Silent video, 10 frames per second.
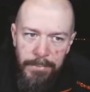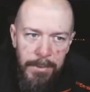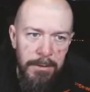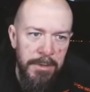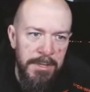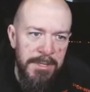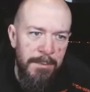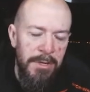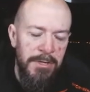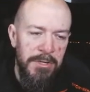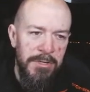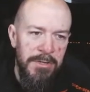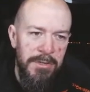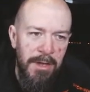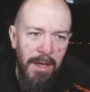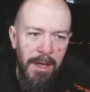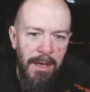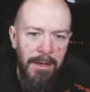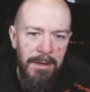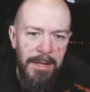you can simply just
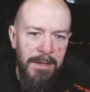click